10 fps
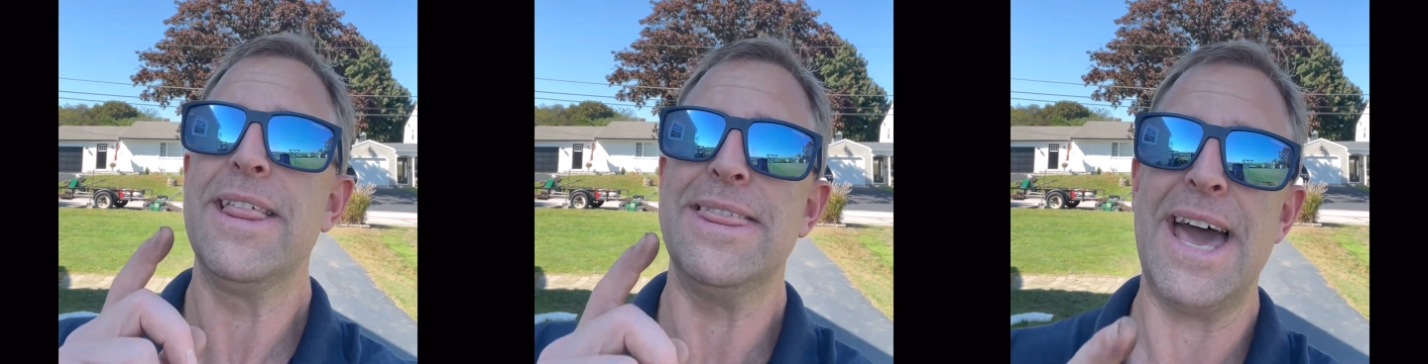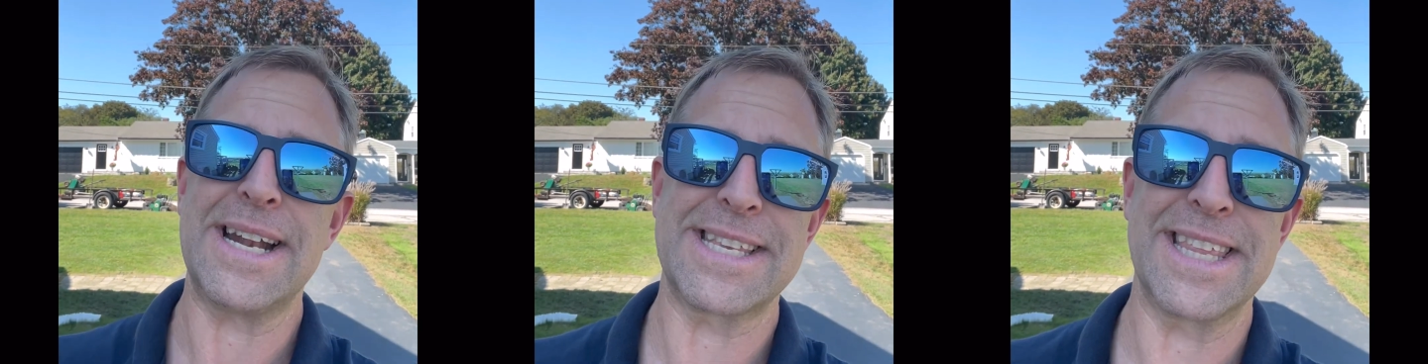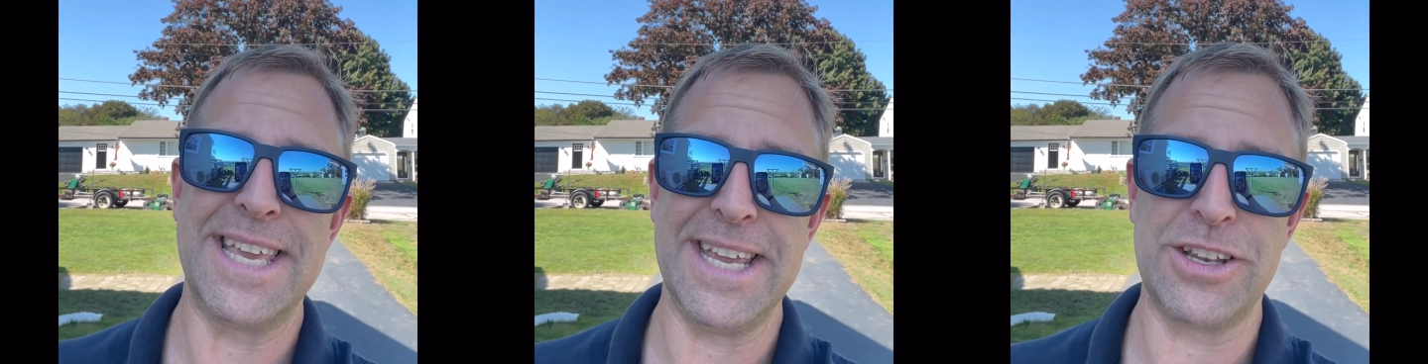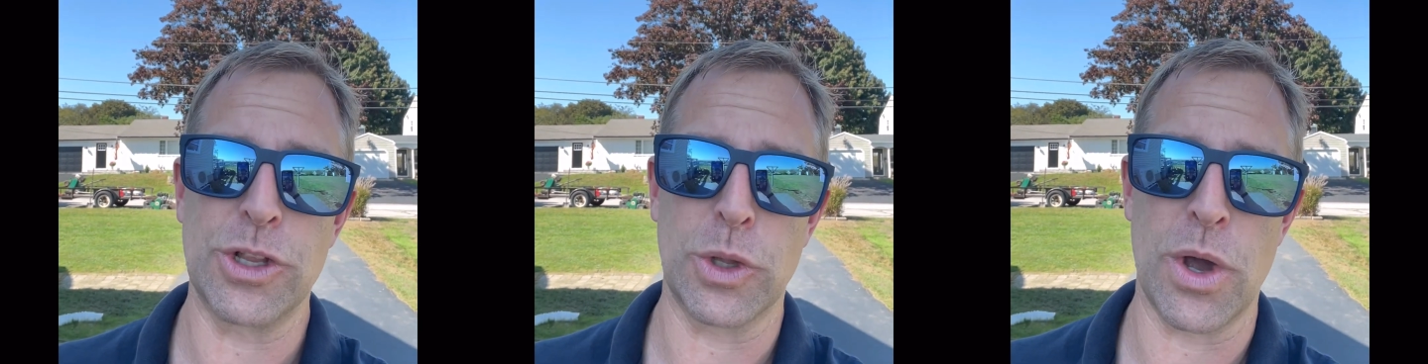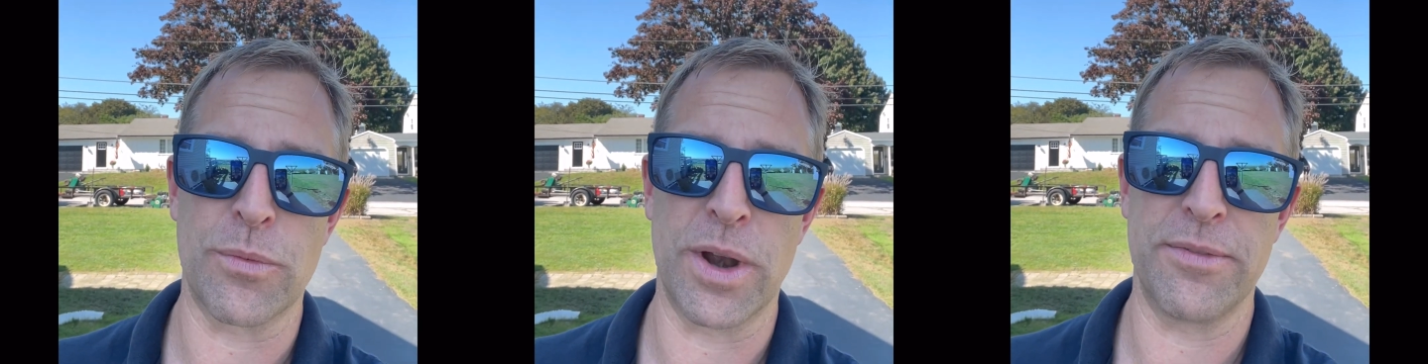That's the key to
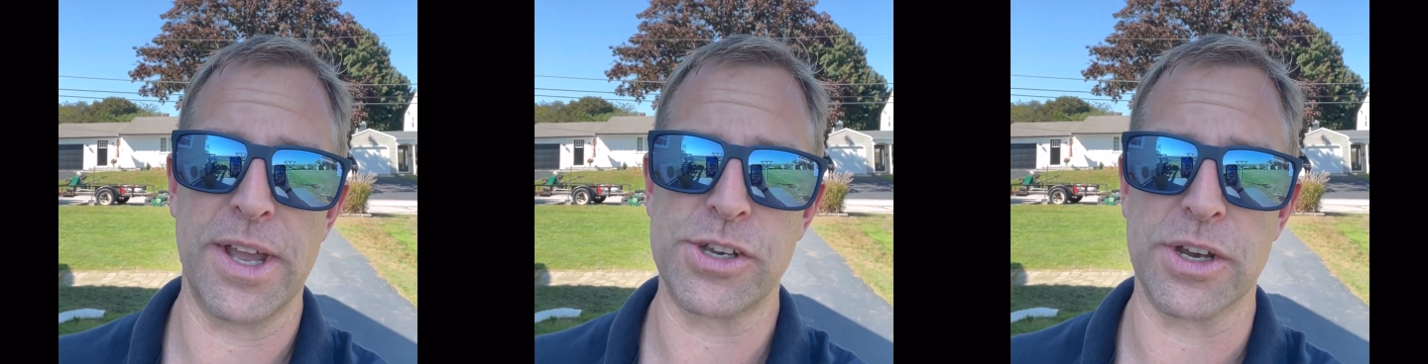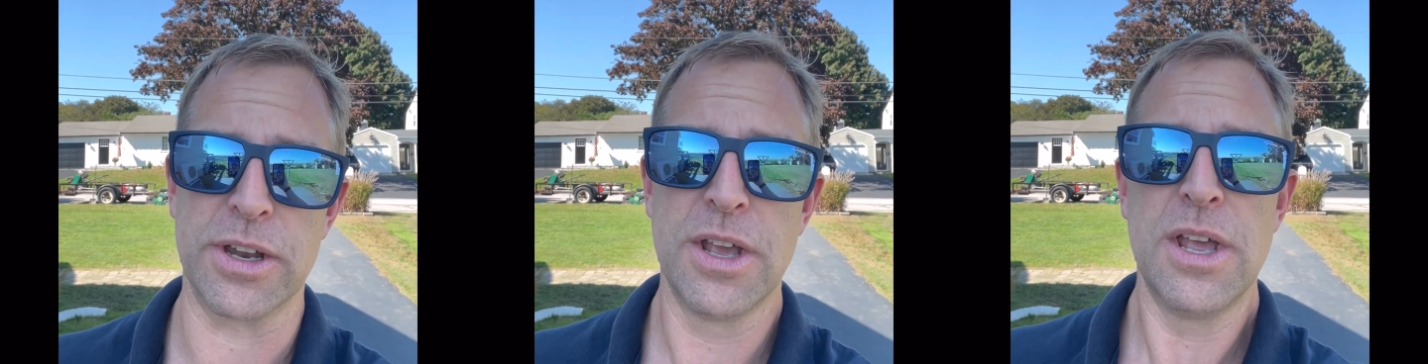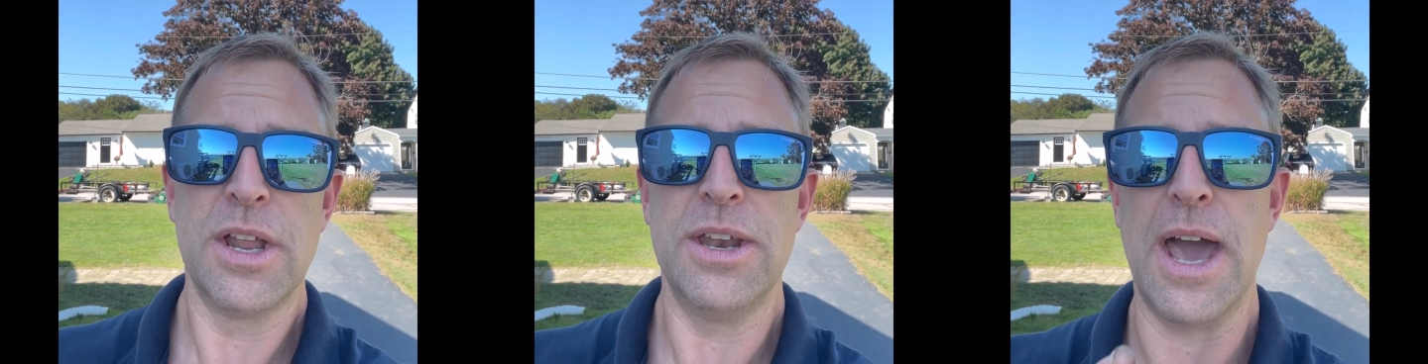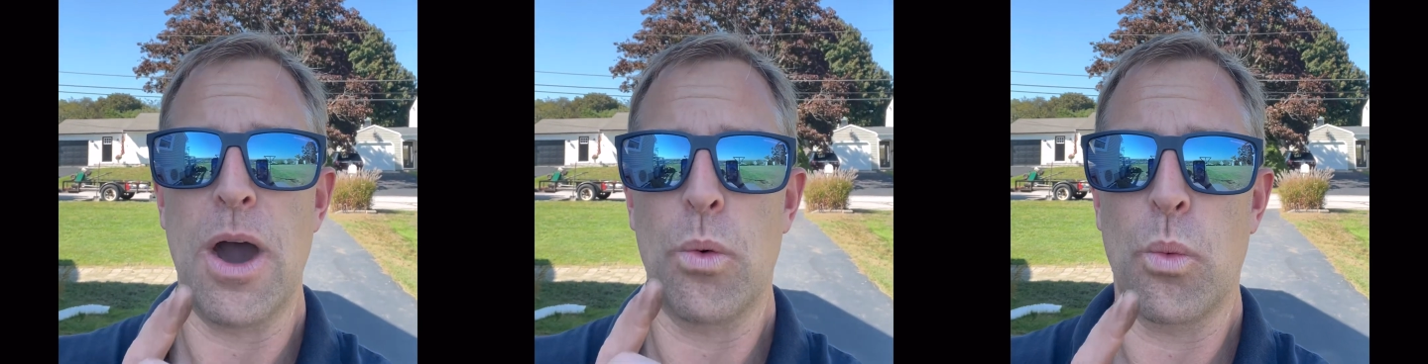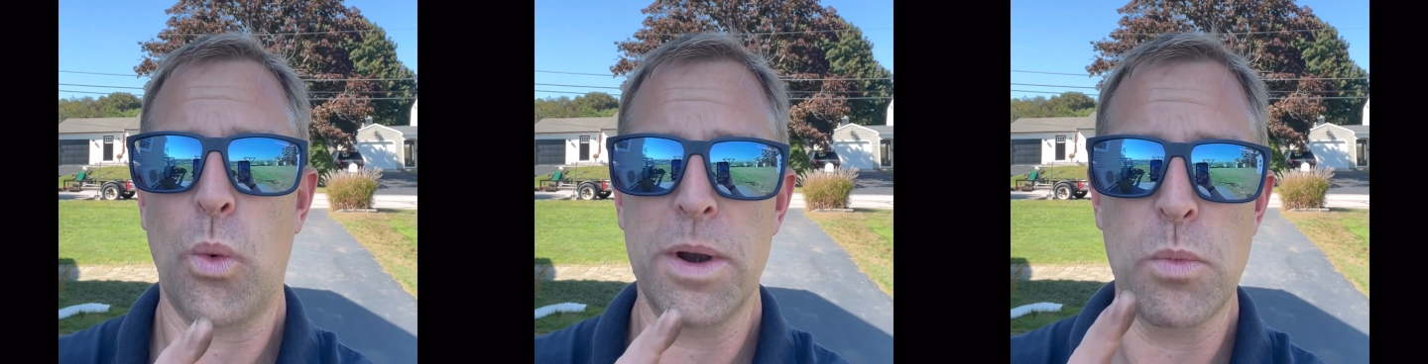lawn renovation. Now,
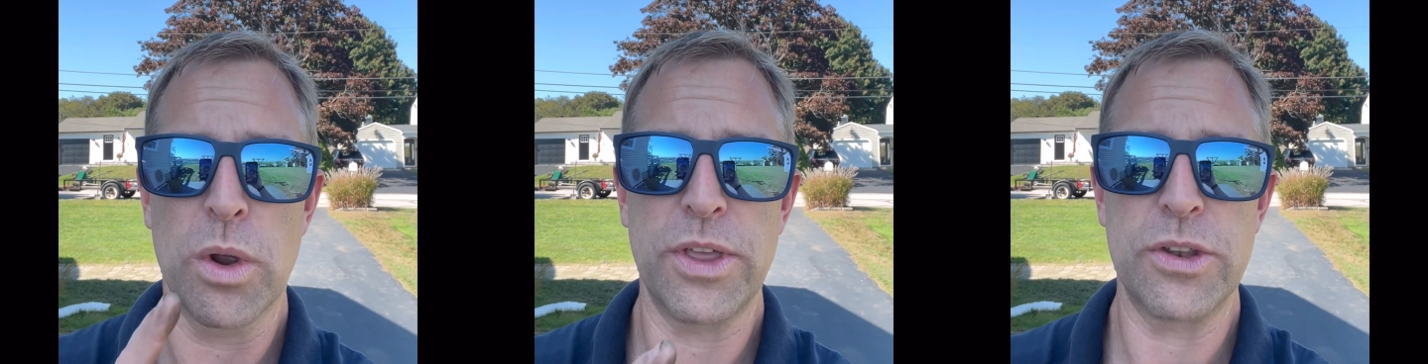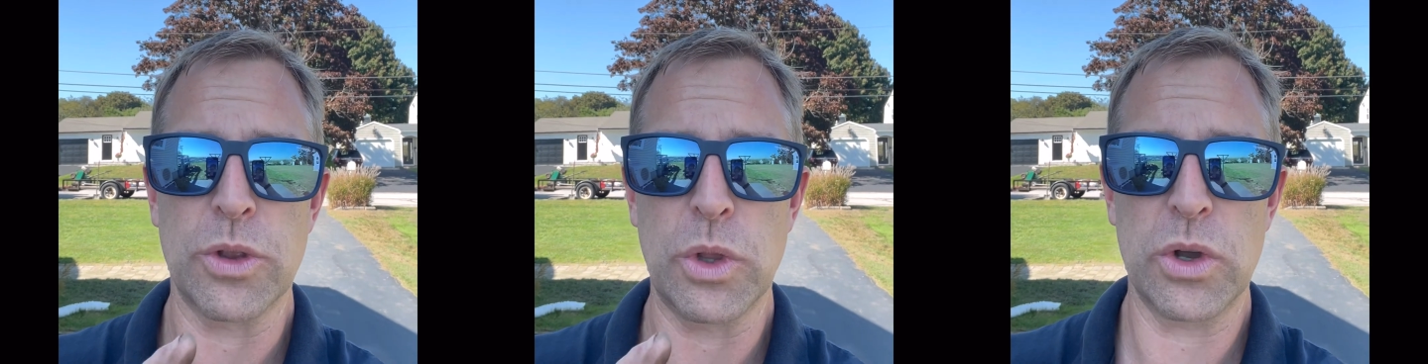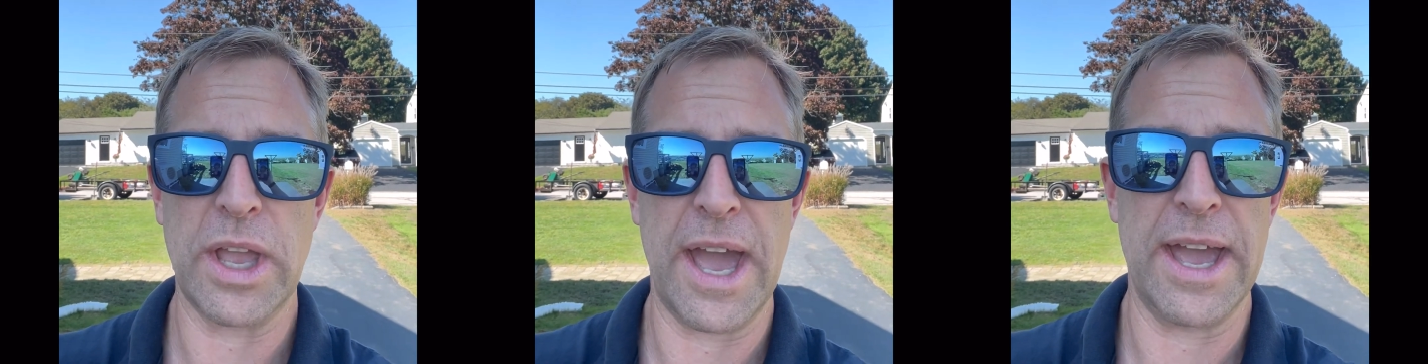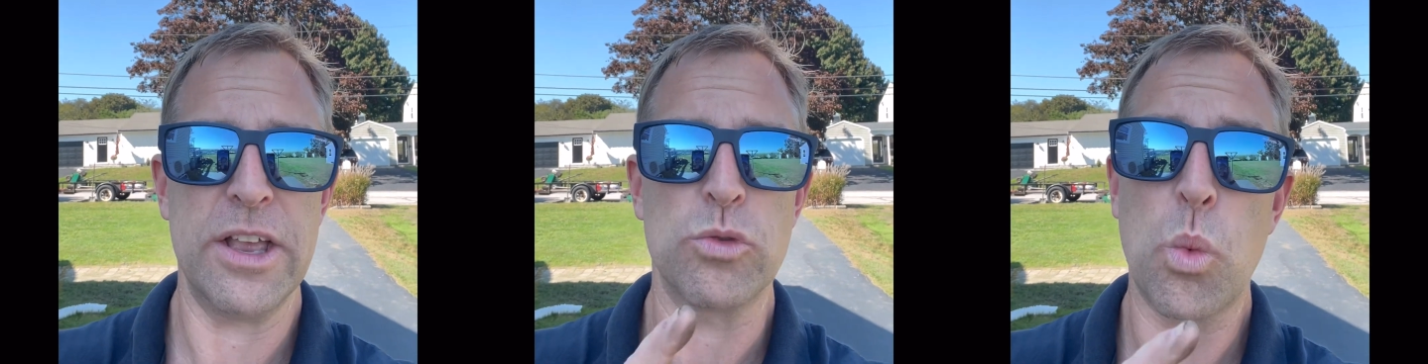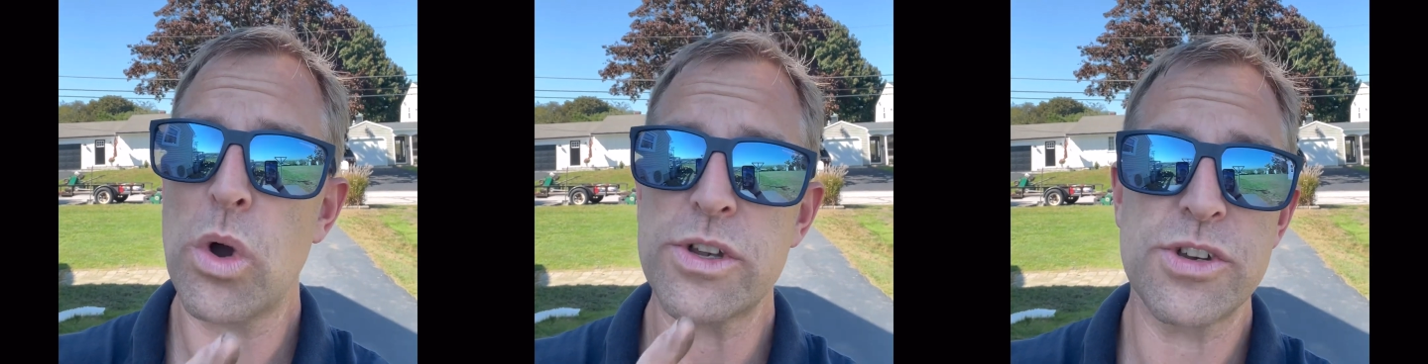one more thing to look at is
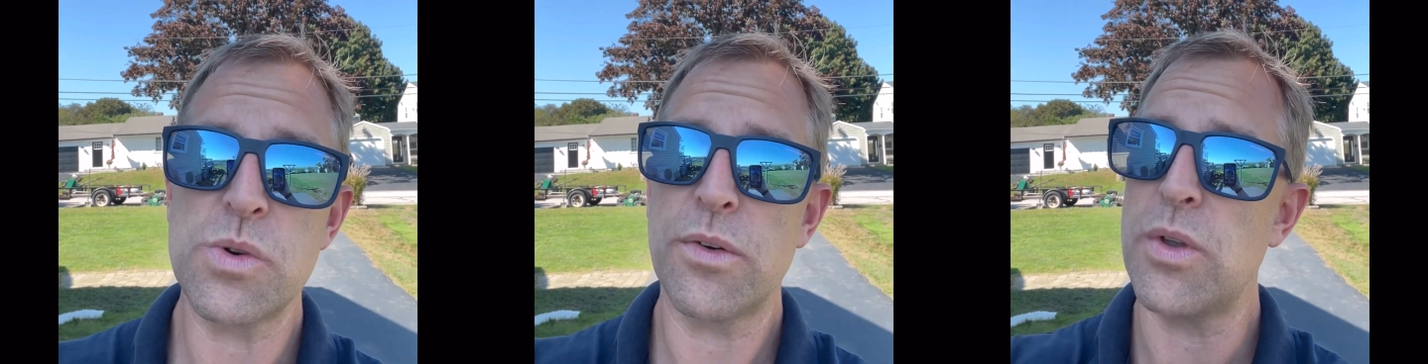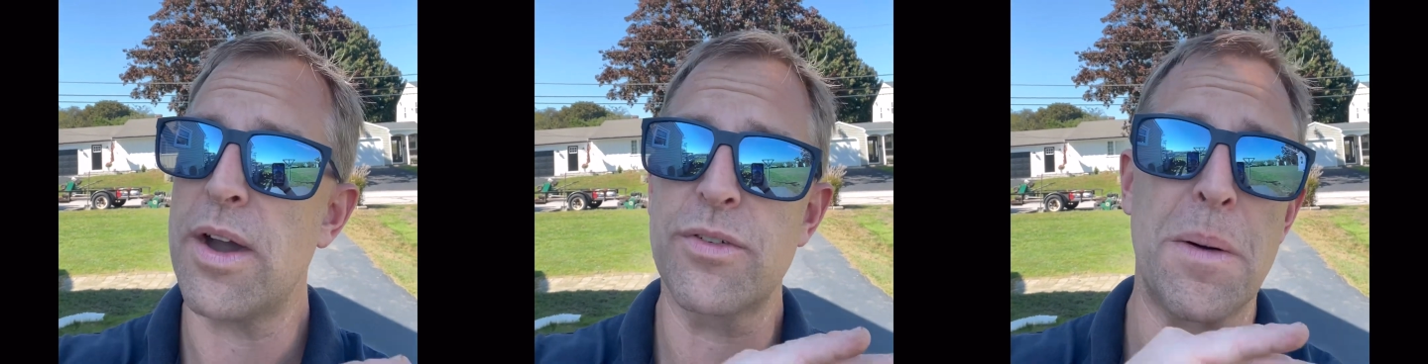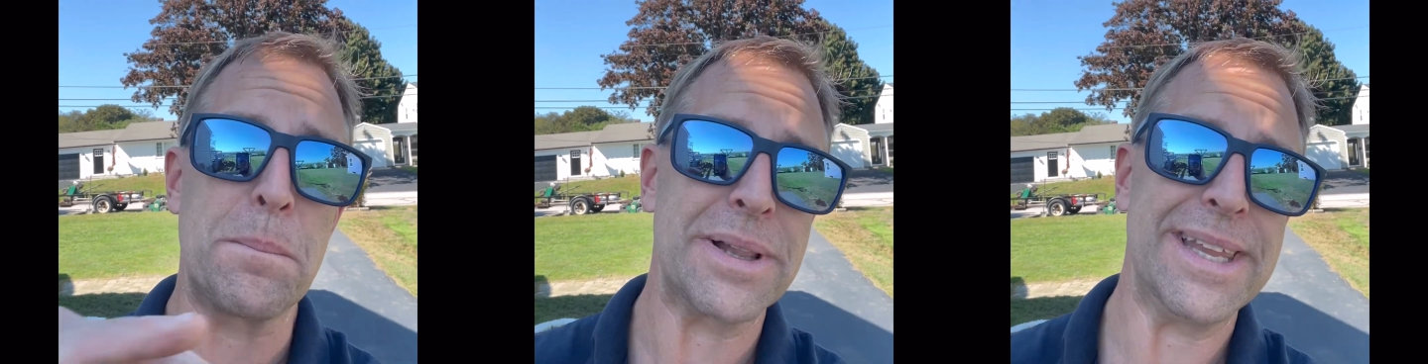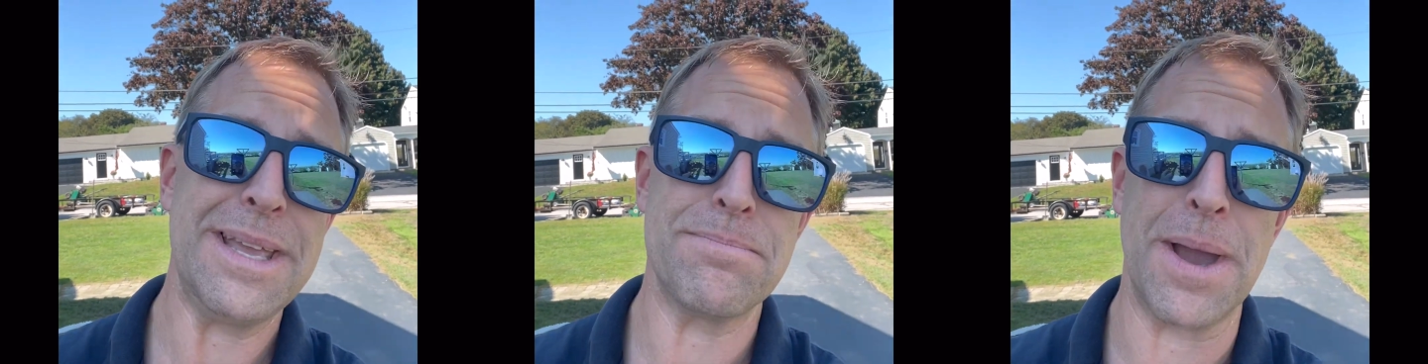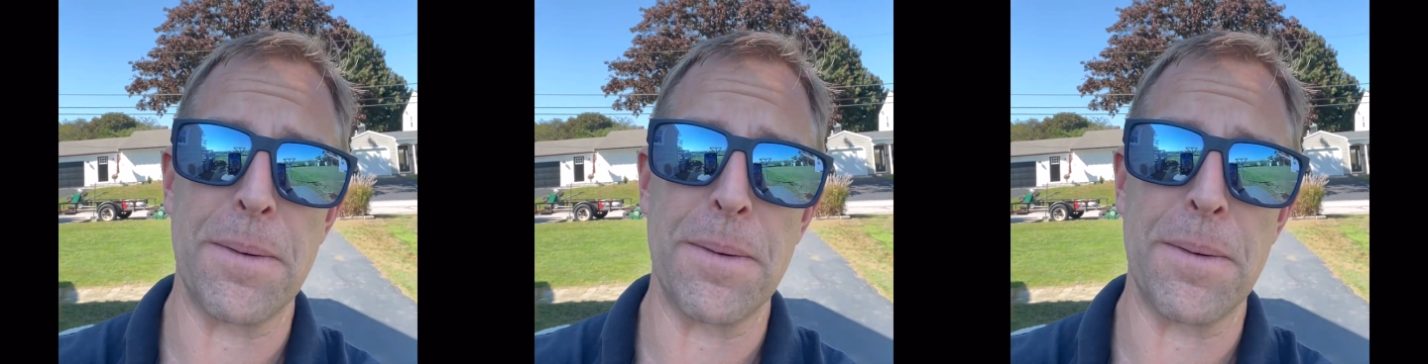what to do if you have complete bare